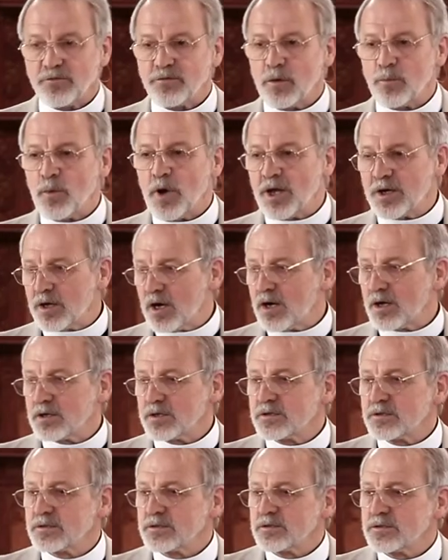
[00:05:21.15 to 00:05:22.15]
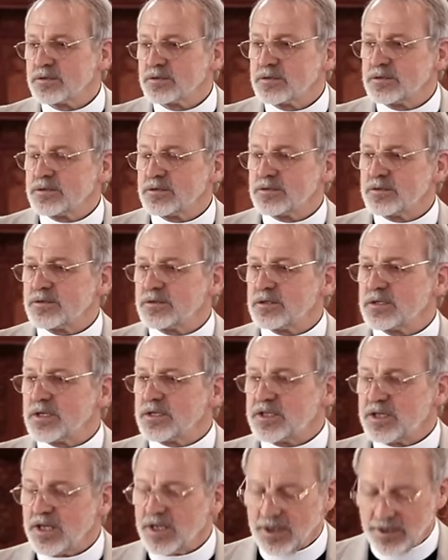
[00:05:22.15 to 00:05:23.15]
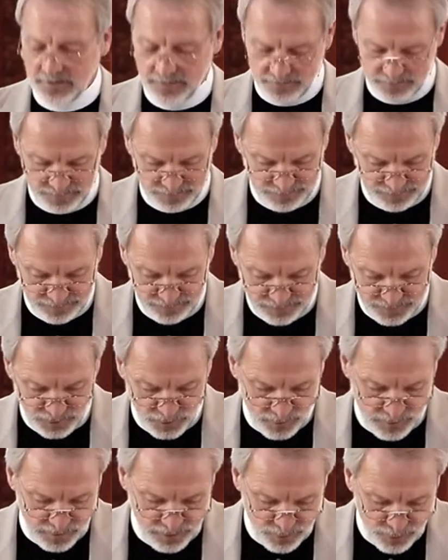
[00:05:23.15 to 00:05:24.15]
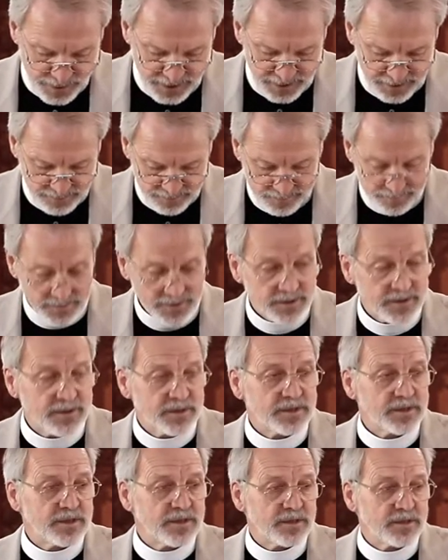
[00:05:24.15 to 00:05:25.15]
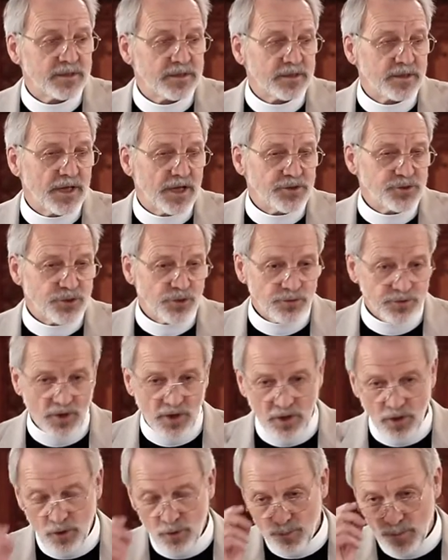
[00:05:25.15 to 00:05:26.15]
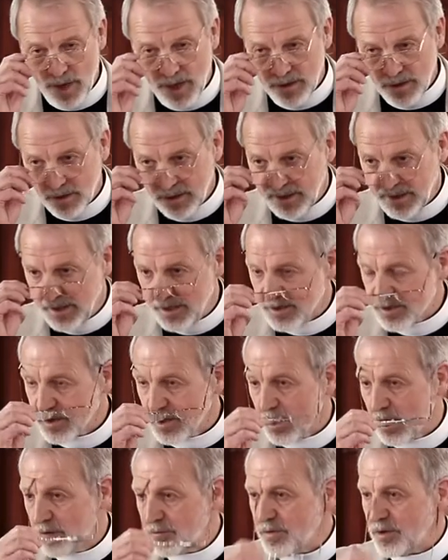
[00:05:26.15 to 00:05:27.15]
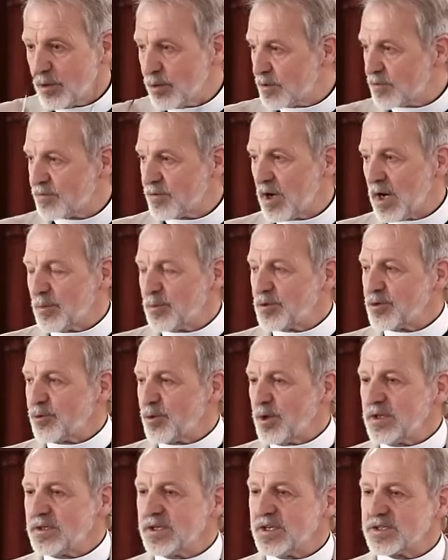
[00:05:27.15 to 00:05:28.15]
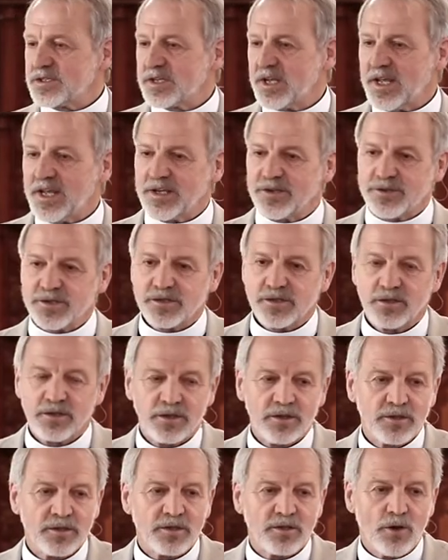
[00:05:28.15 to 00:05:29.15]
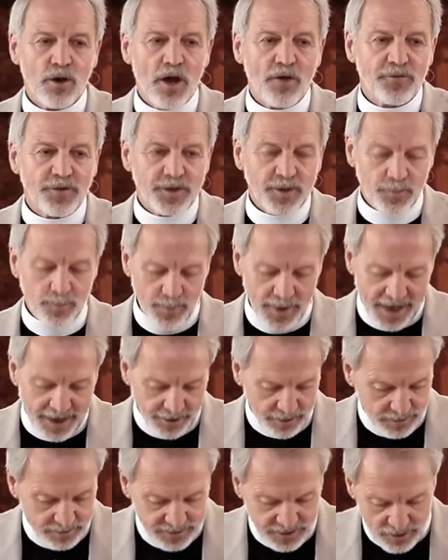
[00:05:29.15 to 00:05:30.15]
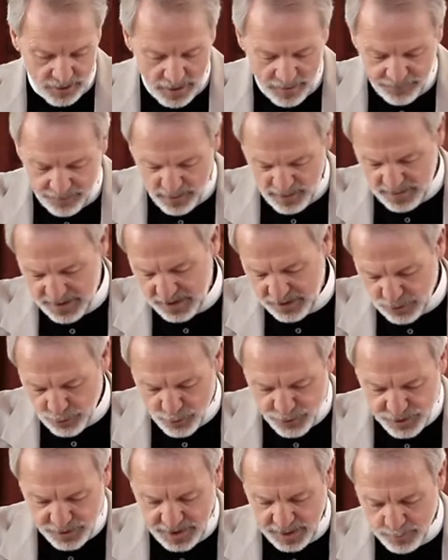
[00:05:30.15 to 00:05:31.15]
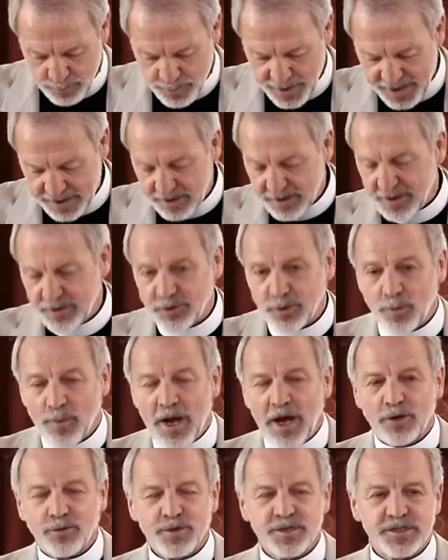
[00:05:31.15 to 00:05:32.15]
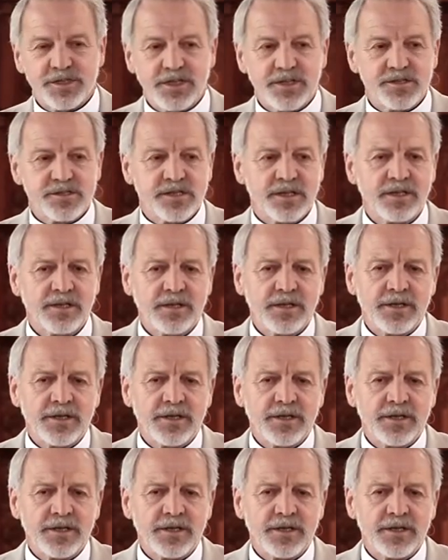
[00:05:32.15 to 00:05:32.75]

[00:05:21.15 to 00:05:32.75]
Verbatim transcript: of a monarch, a king, or a queen? As you know, monarchies are few and far between these days often embattled and, and usually embedded in democracies.